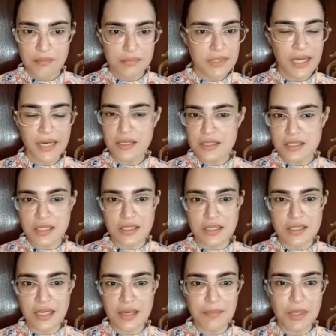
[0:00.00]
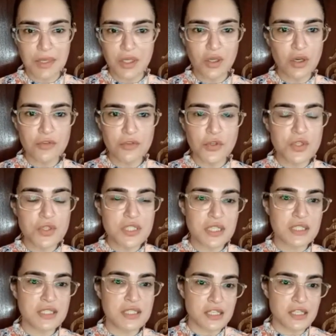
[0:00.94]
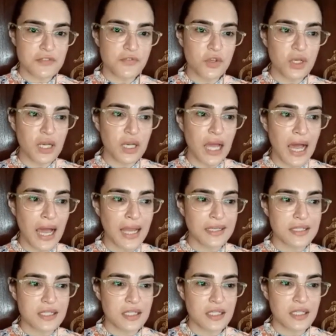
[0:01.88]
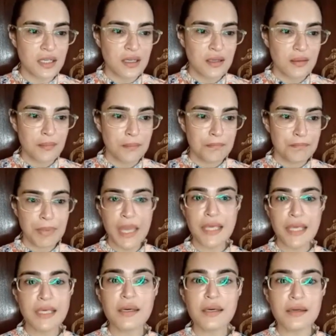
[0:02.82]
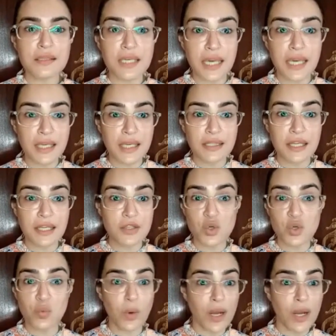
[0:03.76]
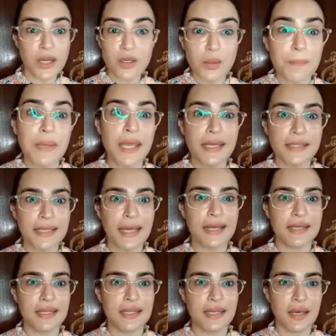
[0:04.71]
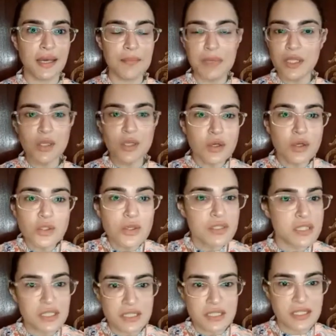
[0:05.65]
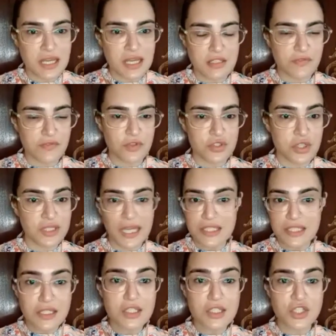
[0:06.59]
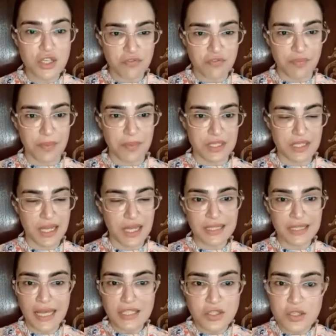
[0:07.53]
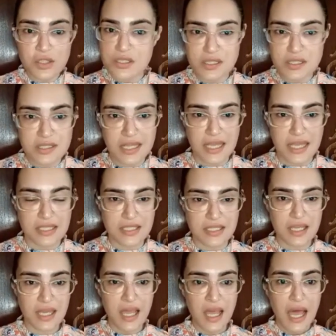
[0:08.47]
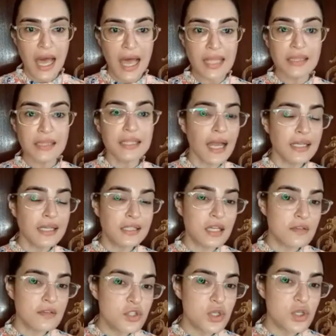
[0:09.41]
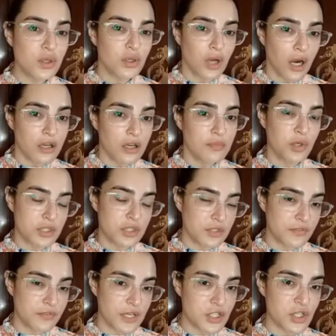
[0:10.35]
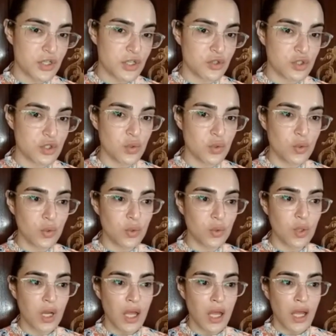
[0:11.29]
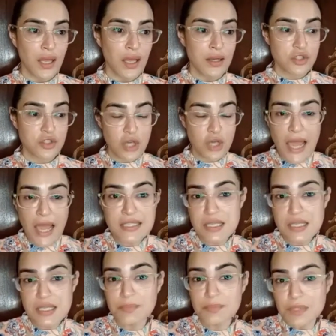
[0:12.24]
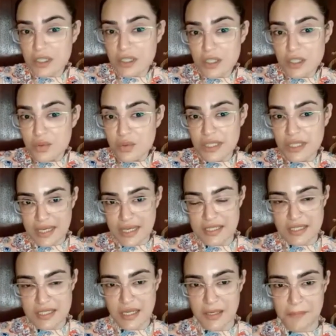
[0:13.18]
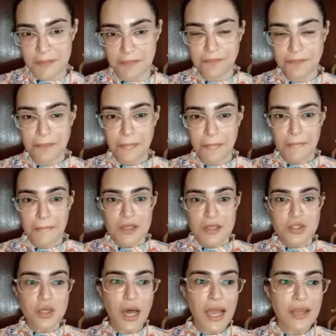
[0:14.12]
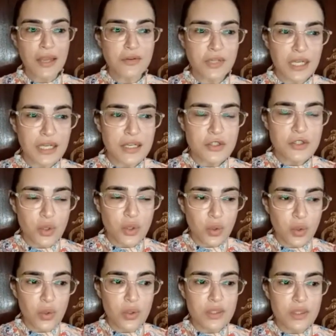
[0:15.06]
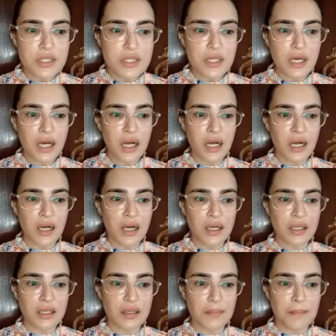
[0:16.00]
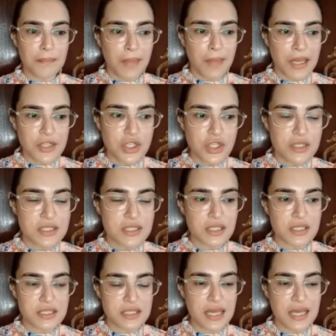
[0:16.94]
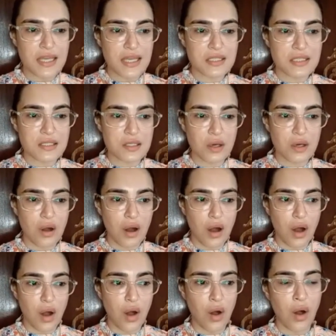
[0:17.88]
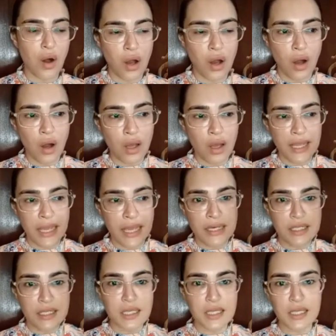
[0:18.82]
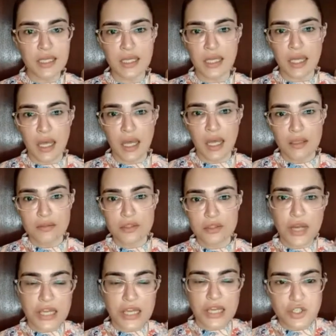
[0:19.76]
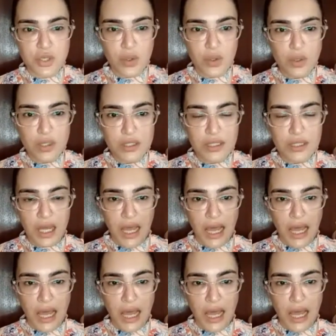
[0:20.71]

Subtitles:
There isn't. I mean, you know, if you're successful at baking a cake that you wanted to bake that day, I mean, you know, you're successful. So that's an achievement and that's a success. And that gives you a lot of motivation to try something new the next time. So I really don't measure success on any threshold.